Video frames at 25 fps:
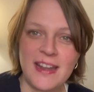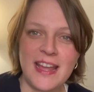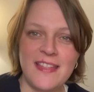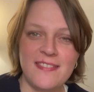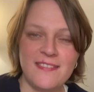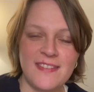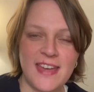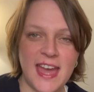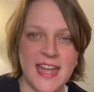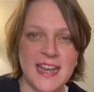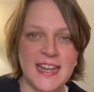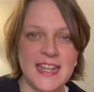
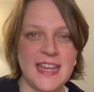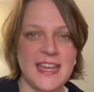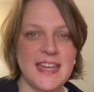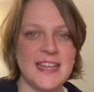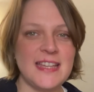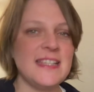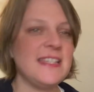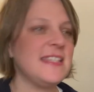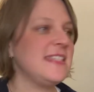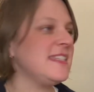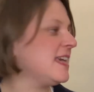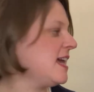And that
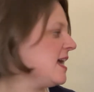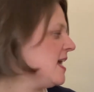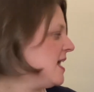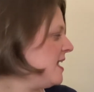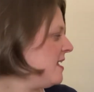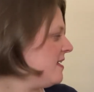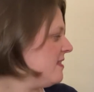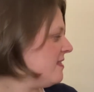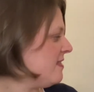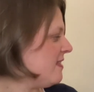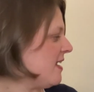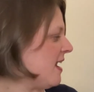is
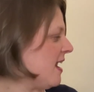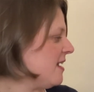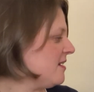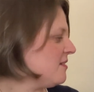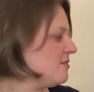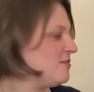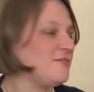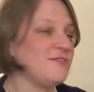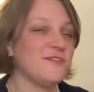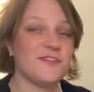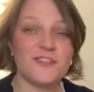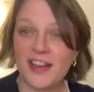that
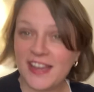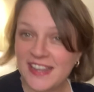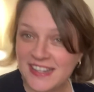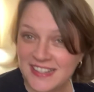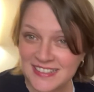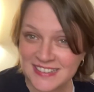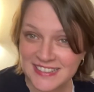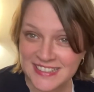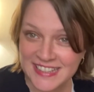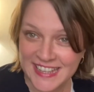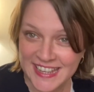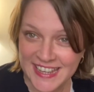
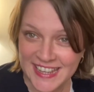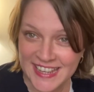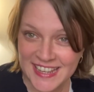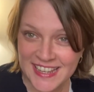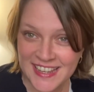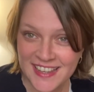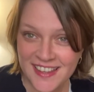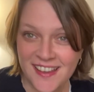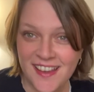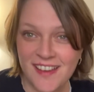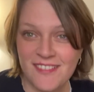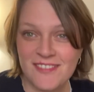finally,